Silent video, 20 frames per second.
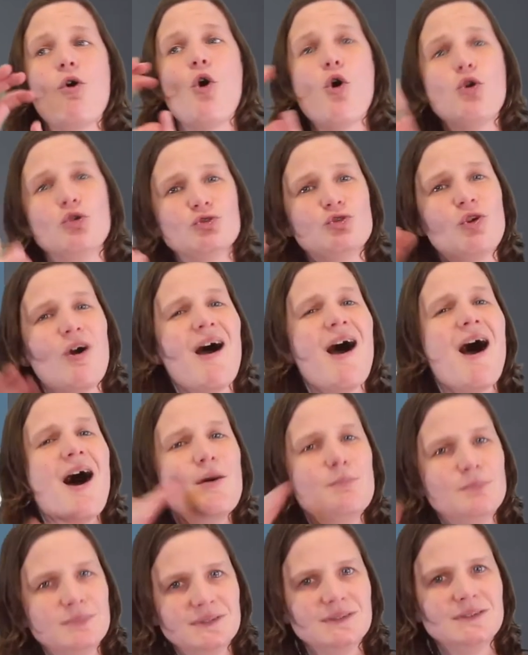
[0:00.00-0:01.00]
not
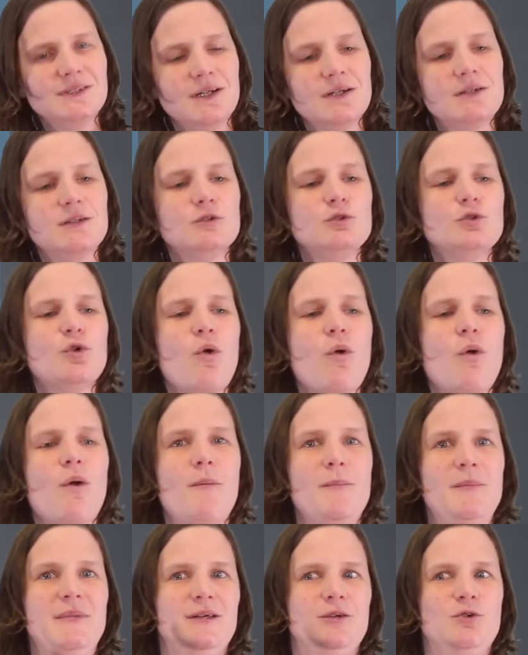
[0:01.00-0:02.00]
just linguistic but
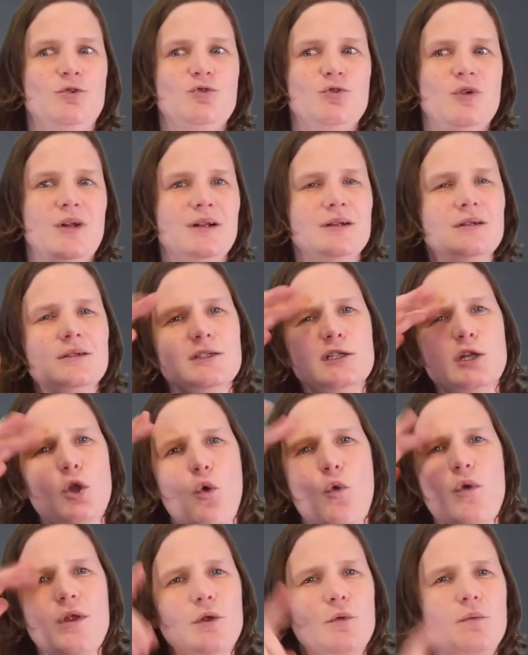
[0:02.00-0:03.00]
also cultural
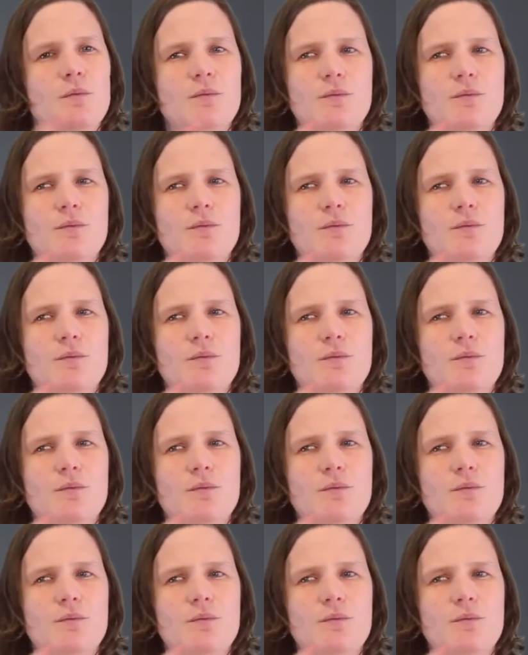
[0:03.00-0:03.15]
capital,